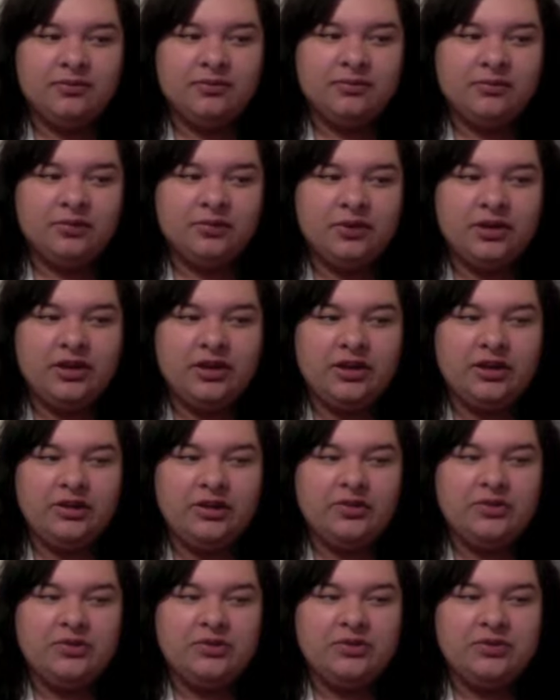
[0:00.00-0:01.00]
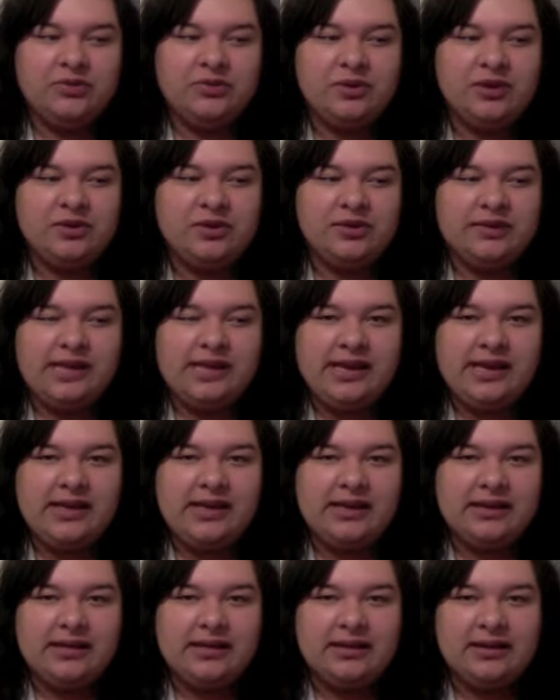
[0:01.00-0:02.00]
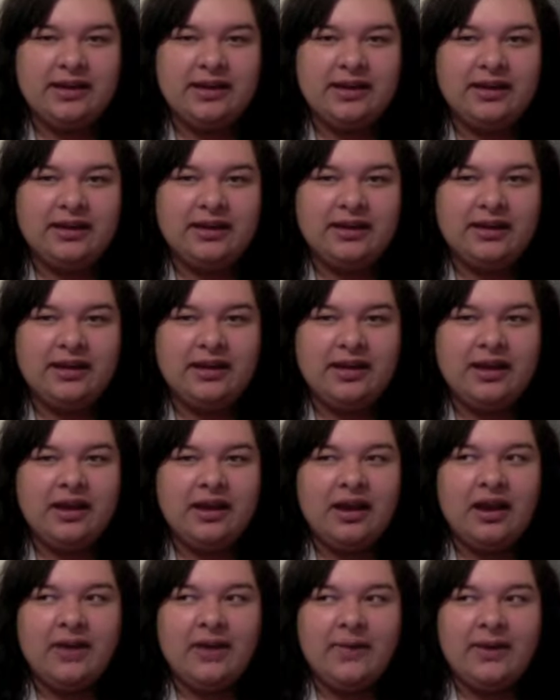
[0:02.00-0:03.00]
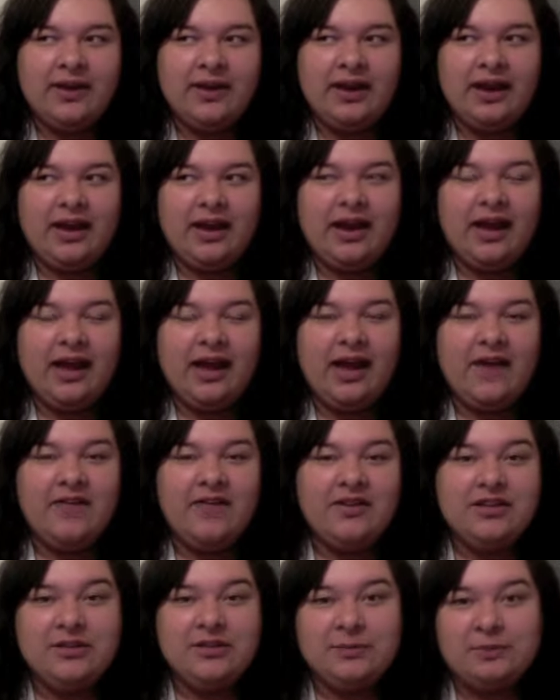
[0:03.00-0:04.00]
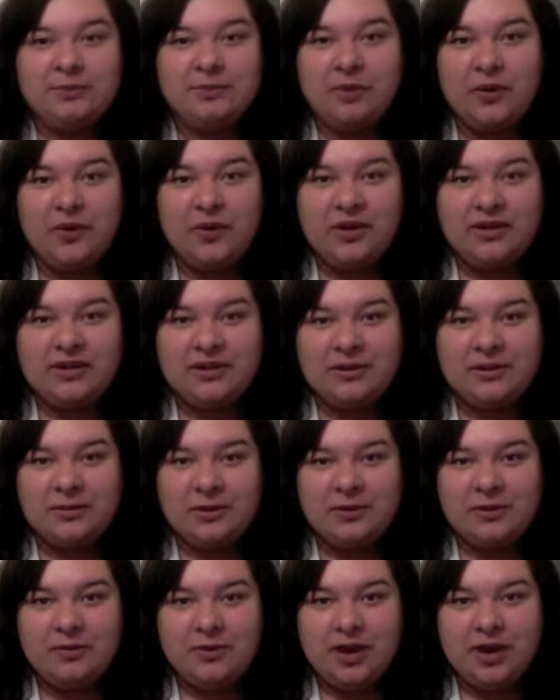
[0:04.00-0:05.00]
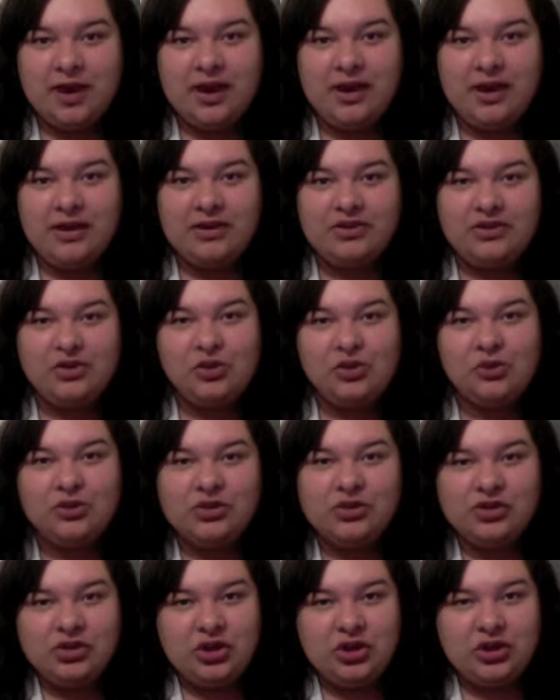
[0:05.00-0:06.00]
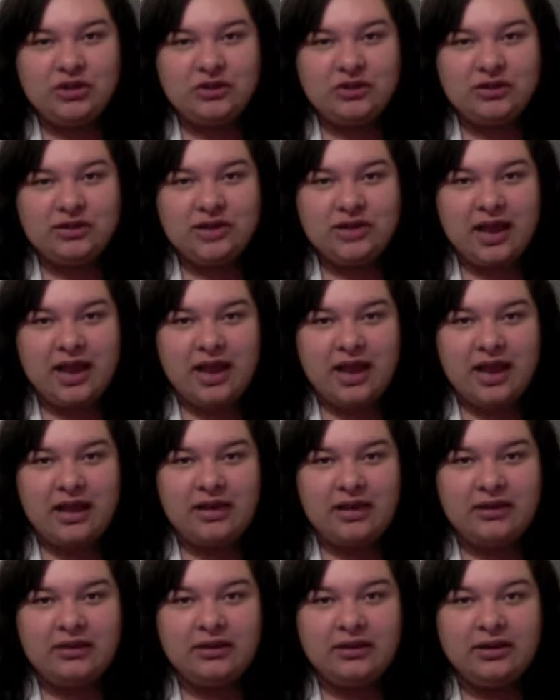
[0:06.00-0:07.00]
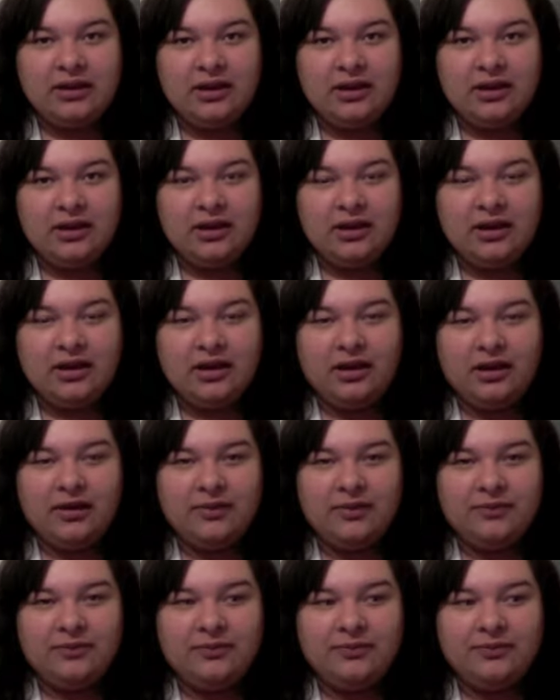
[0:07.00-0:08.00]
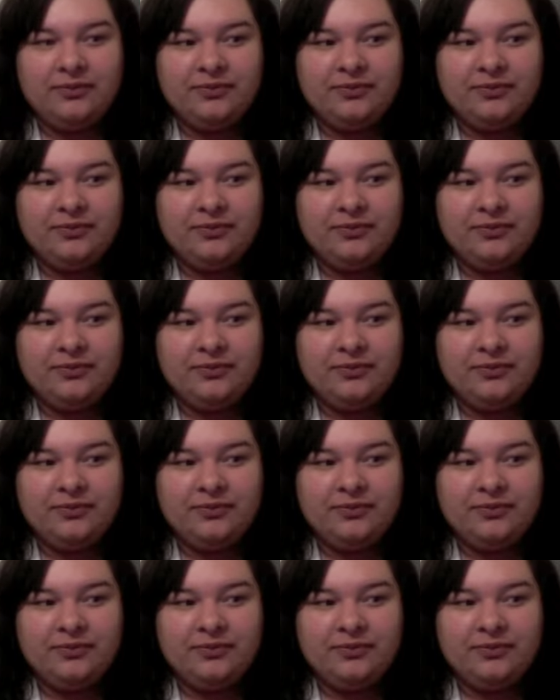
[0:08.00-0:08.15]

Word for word: what are you what are you saying? Like, I mean, I, I haven't spoken to the people at True Results, and um,